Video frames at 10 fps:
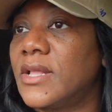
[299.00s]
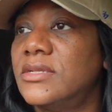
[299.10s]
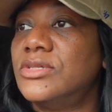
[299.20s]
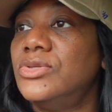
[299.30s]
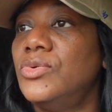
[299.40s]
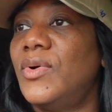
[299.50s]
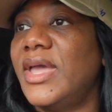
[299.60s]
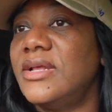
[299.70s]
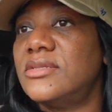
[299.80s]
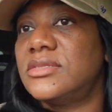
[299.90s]
It's to do
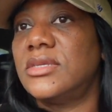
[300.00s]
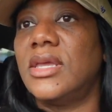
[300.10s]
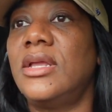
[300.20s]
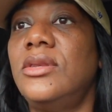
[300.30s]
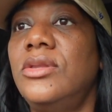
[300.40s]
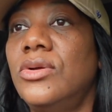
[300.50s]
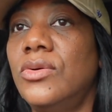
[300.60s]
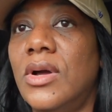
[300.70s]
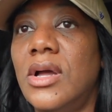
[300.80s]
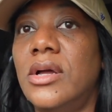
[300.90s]
weights and do,